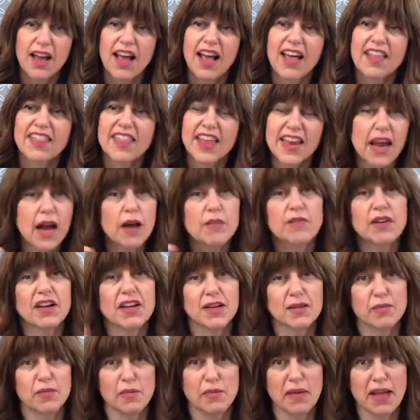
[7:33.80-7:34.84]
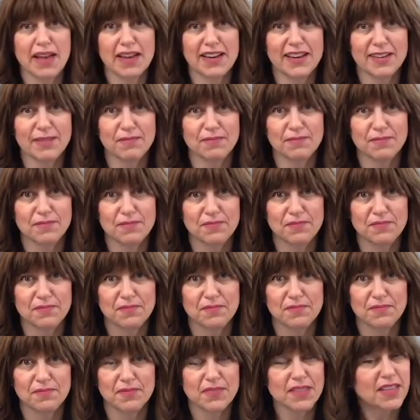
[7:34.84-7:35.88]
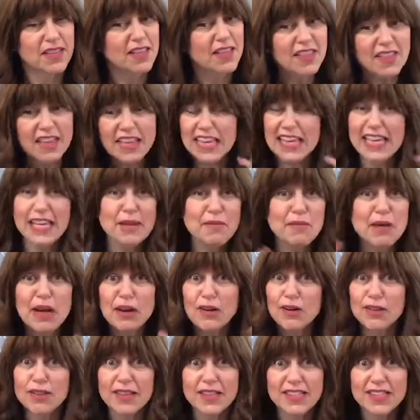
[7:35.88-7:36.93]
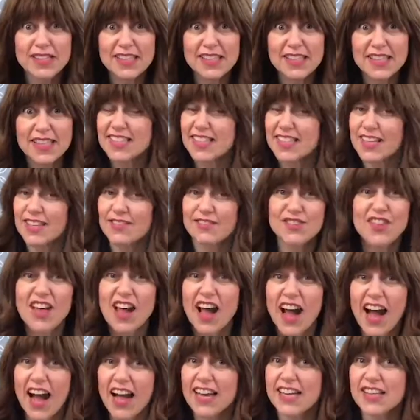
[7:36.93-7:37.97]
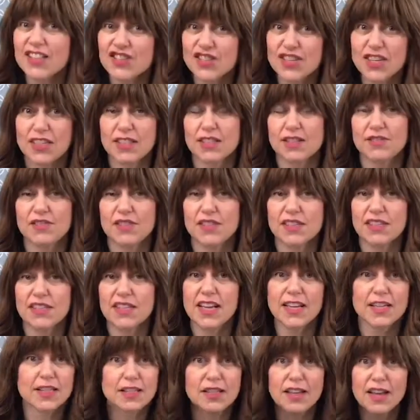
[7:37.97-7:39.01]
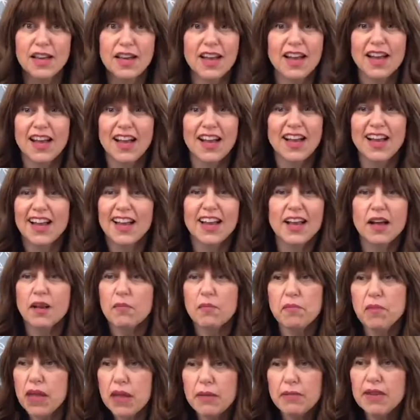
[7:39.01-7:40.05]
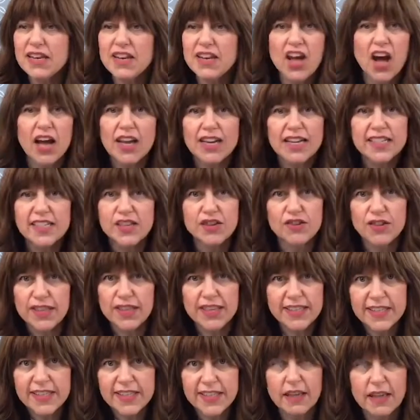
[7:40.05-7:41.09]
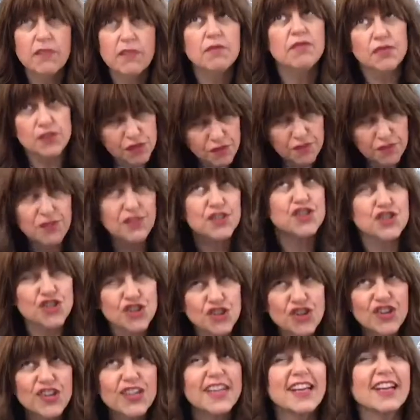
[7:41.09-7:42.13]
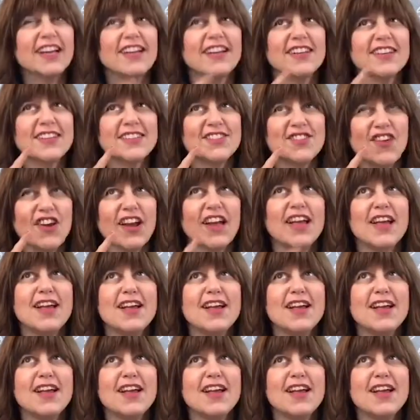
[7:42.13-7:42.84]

that I'm not going to be mad at him? Thinking about all these things gives you the highest chance of success maybe not necessarily for for sure. Uh, sorry,